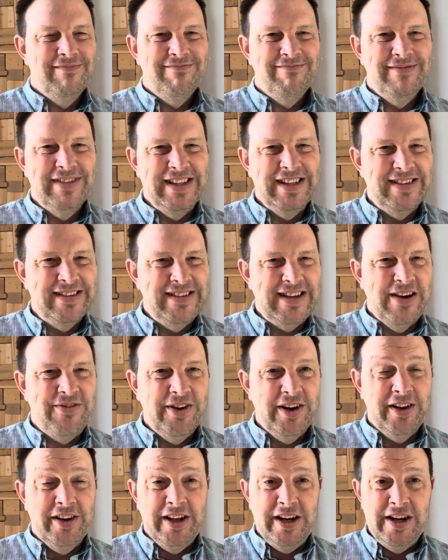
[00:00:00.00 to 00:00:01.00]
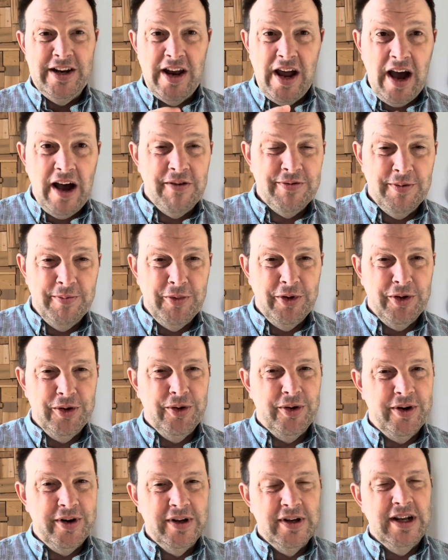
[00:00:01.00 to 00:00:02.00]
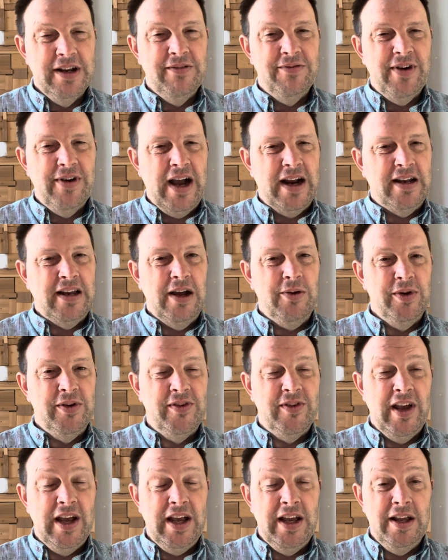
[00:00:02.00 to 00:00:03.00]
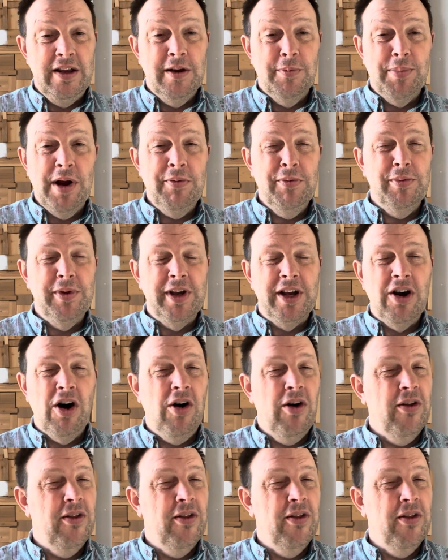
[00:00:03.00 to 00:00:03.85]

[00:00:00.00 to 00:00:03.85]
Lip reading: is definitely not from the Lord. In fact, I would say you could probably call